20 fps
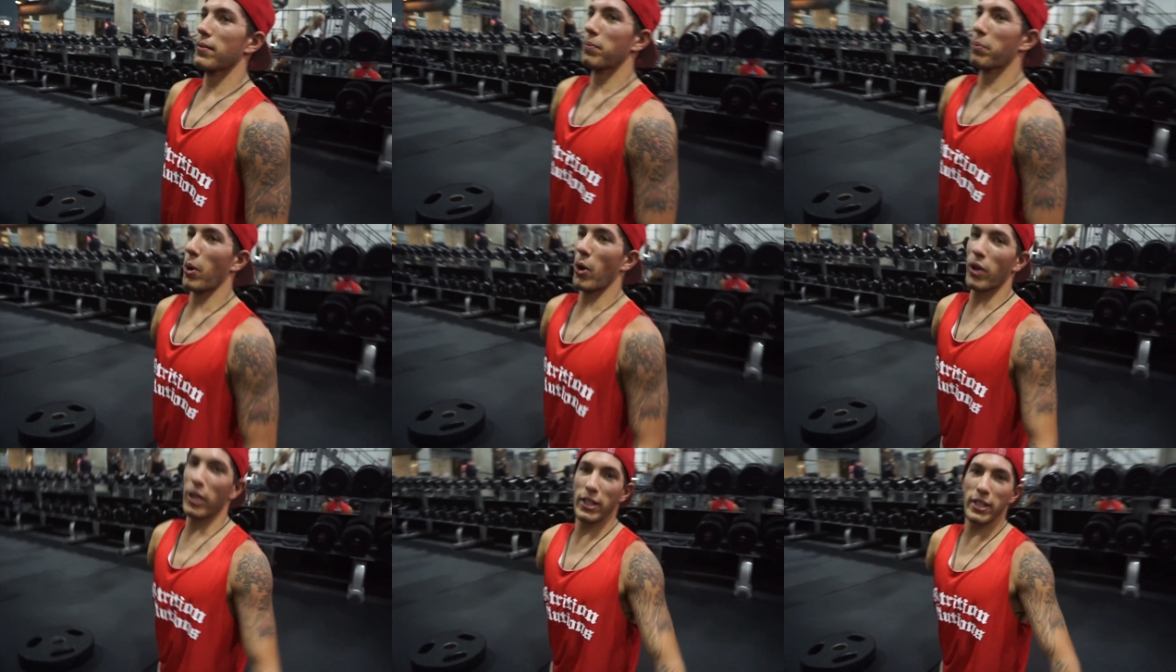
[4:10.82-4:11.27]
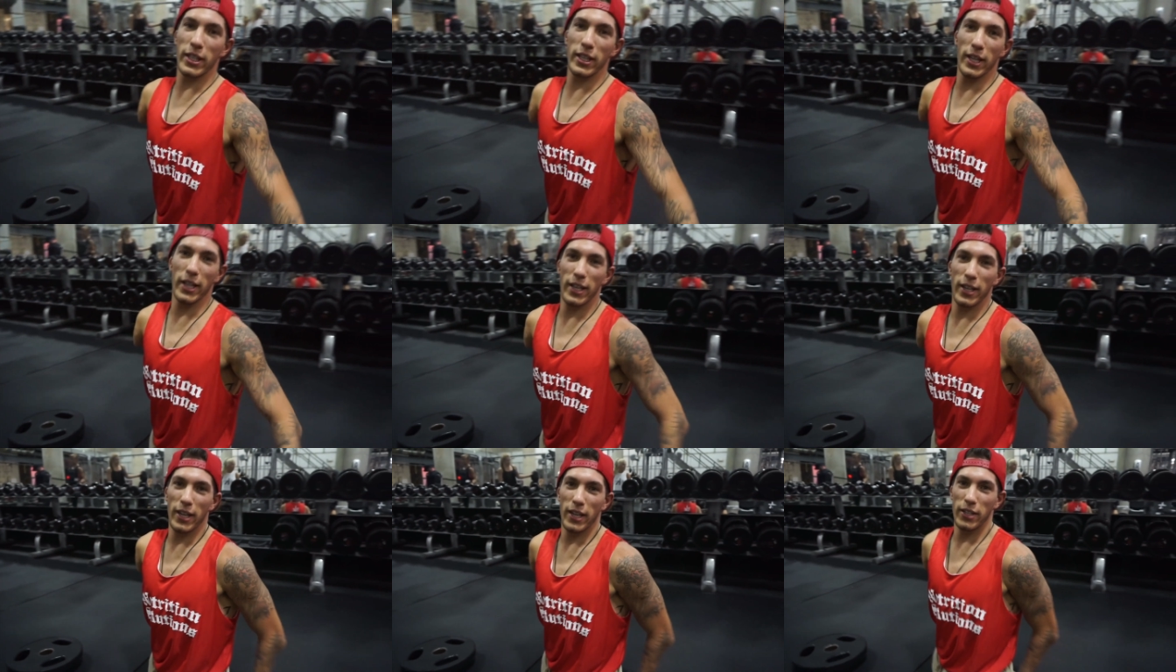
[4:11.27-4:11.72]
Broke into the
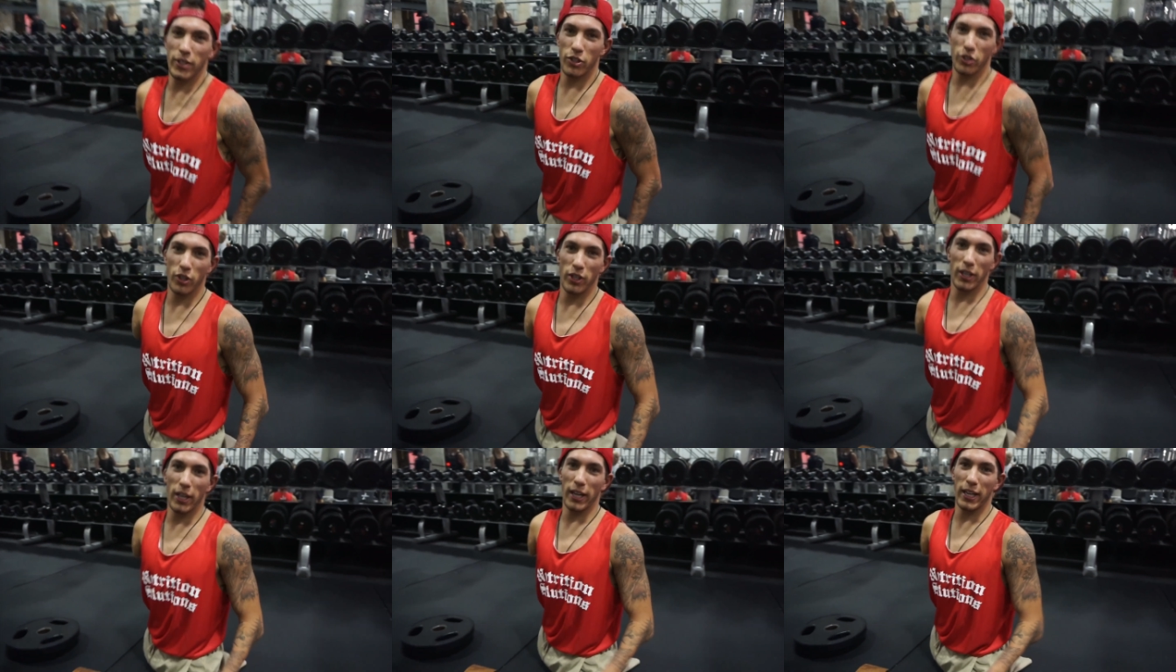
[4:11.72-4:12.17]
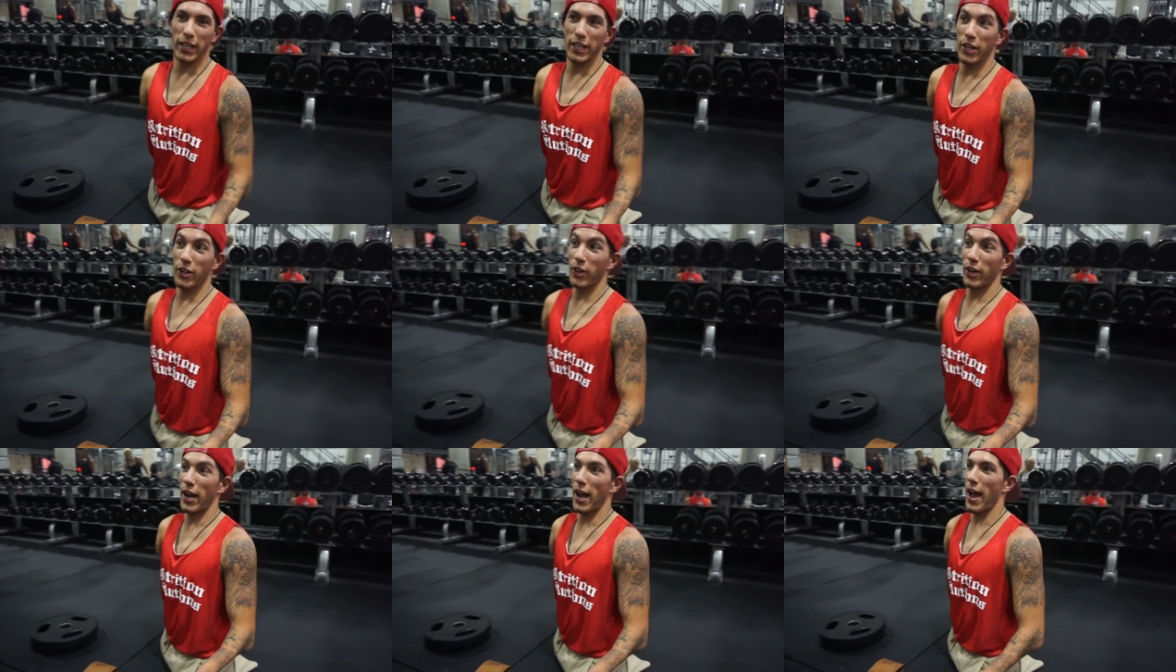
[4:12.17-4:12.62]
industry like a
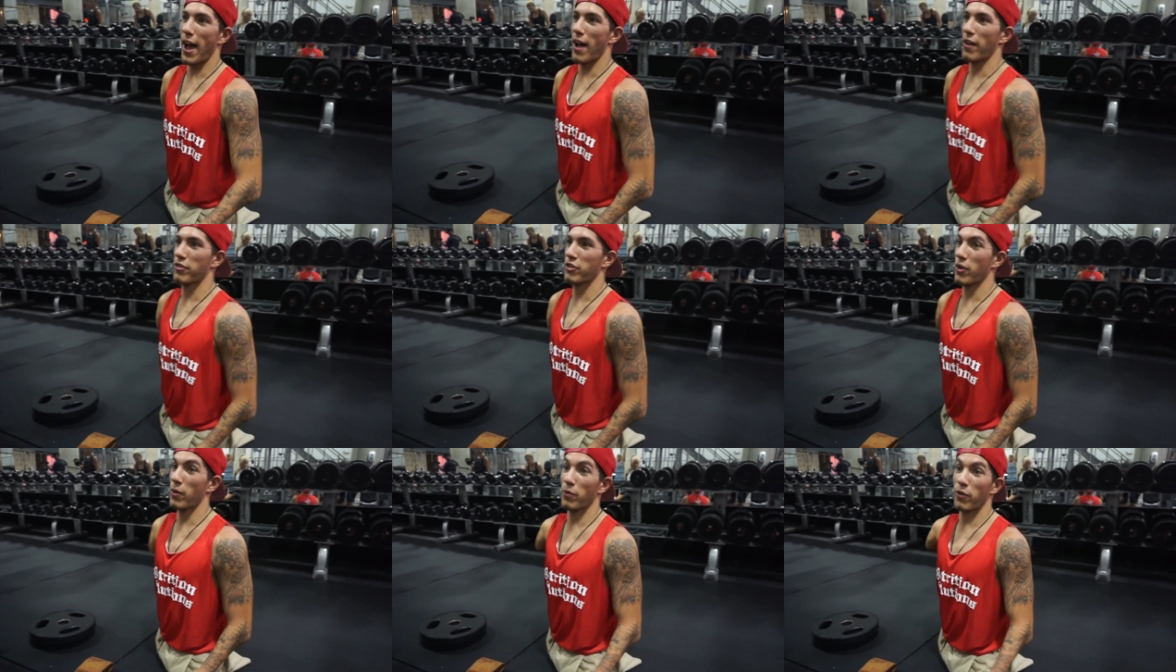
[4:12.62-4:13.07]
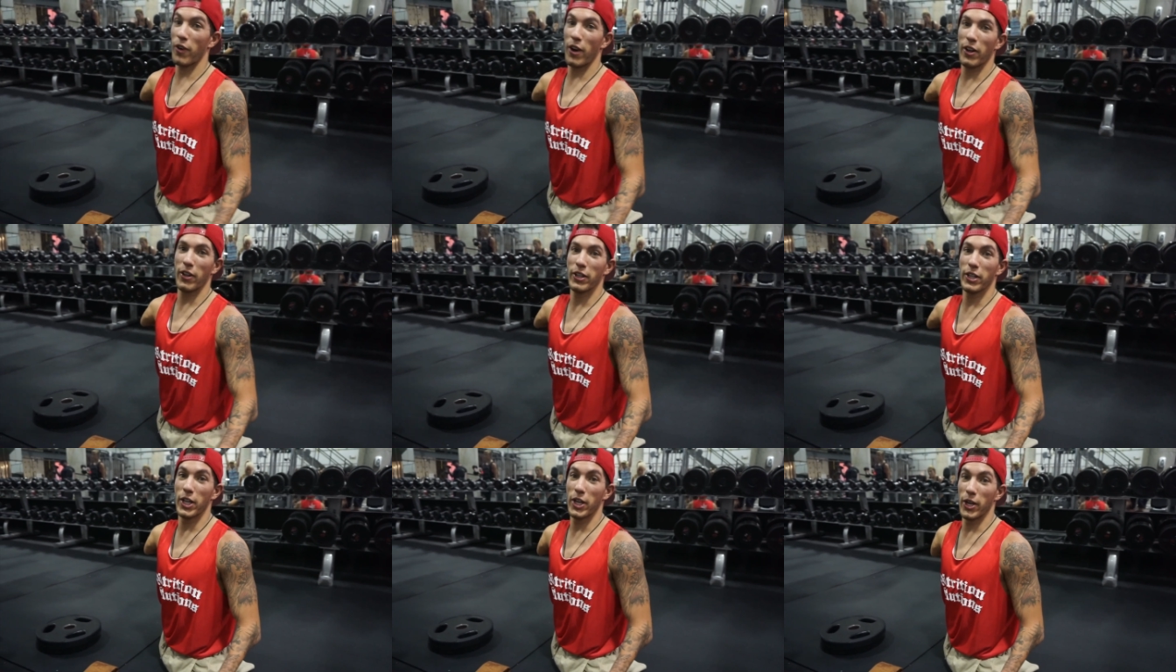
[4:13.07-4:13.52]
year and a half, so I'm
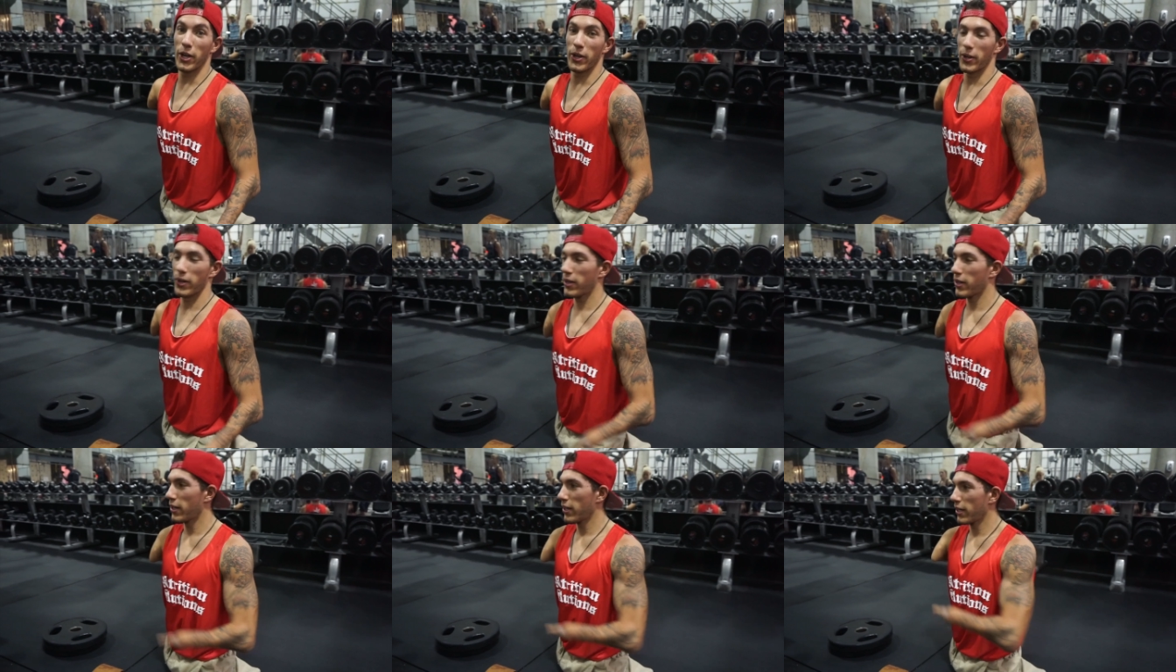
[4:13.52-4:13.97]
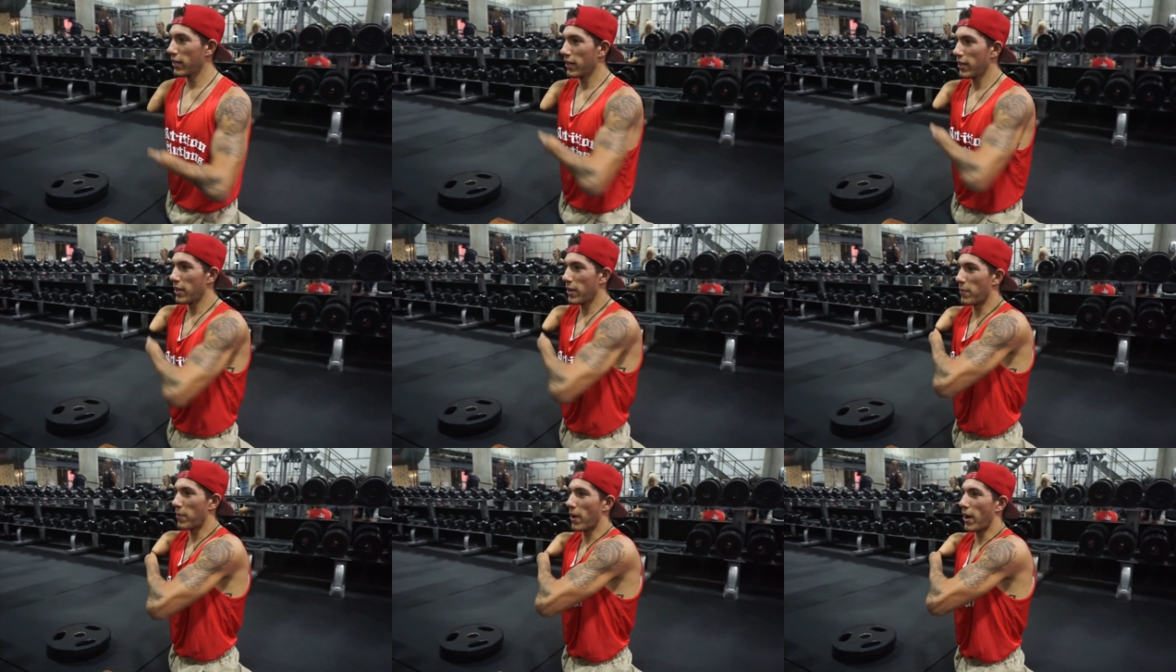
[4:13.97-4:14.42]
fairly new,
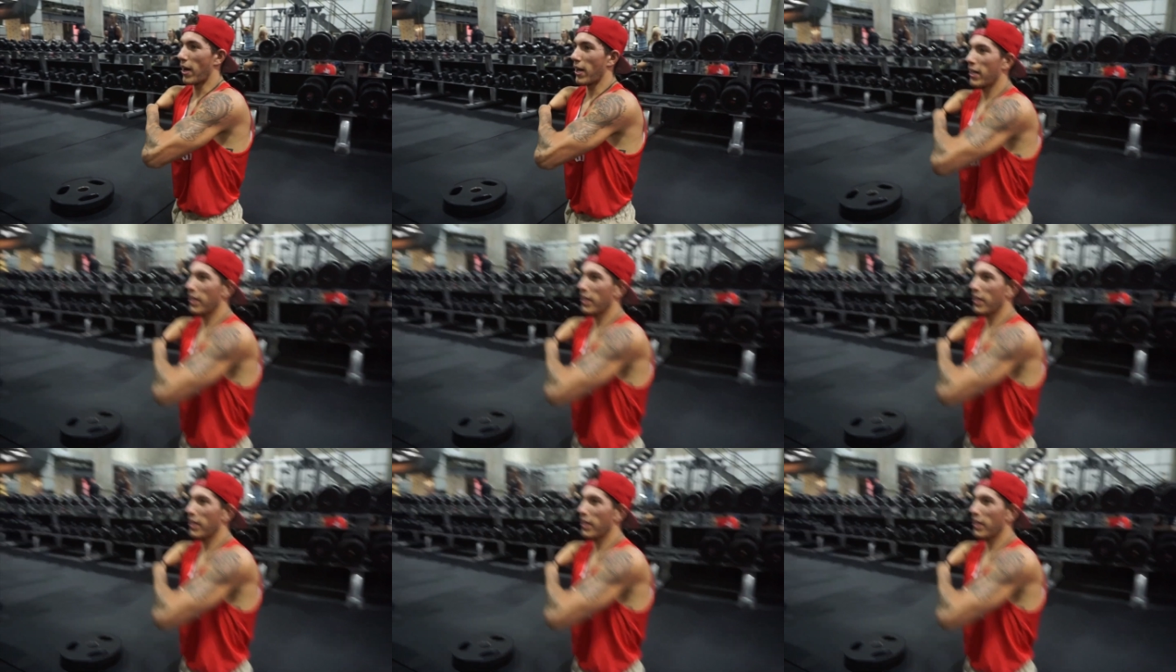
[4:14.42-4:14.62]
but